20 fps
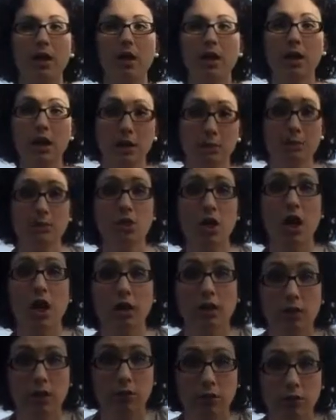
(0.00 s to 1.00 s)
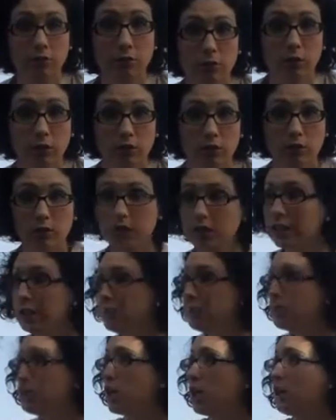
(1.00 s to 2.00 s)
Kim Jong-un,
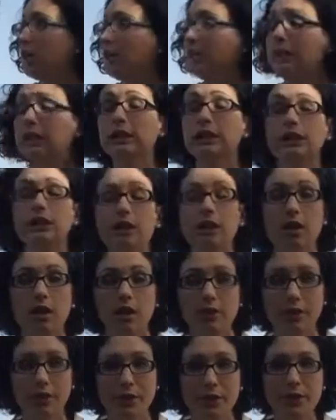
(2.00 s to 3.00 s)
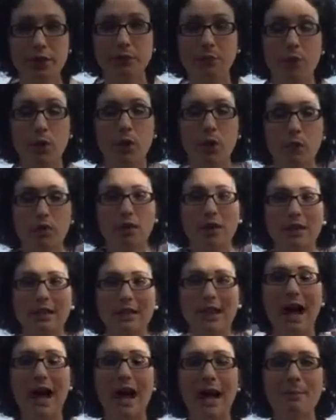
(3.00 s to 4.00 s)
Kim Jong-il, these are both
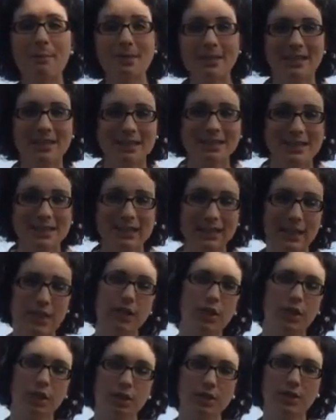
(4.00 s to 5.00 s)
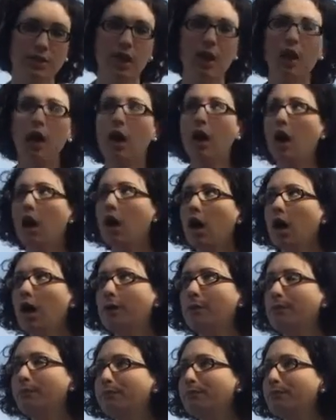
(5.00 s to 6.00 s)
communist leaders.
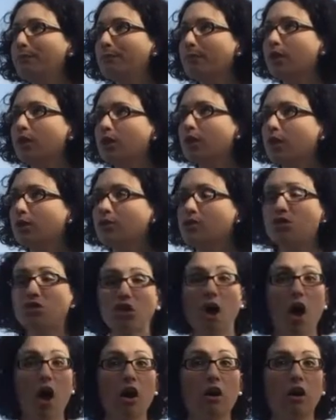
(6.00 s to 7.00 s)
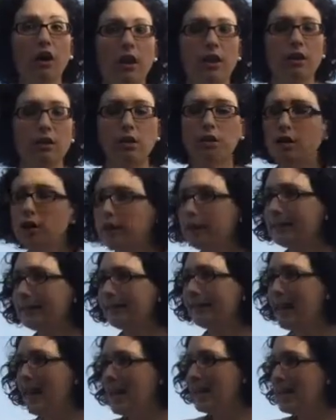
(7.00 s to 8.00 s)
Stalin,
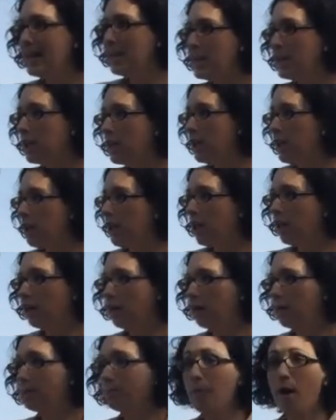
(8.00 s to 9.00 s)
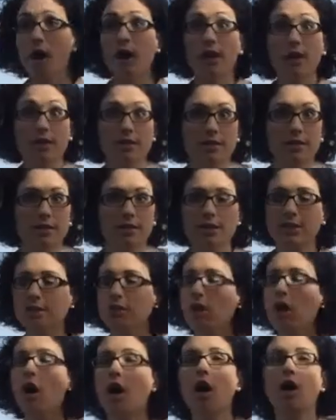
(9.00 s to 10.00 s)
Lenin, Marx, these are
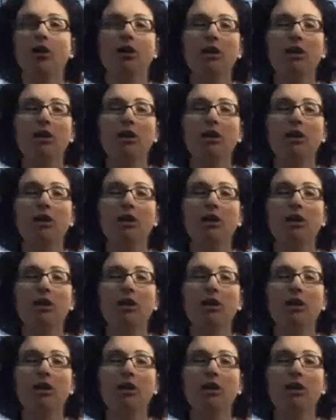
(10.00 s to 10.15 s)
all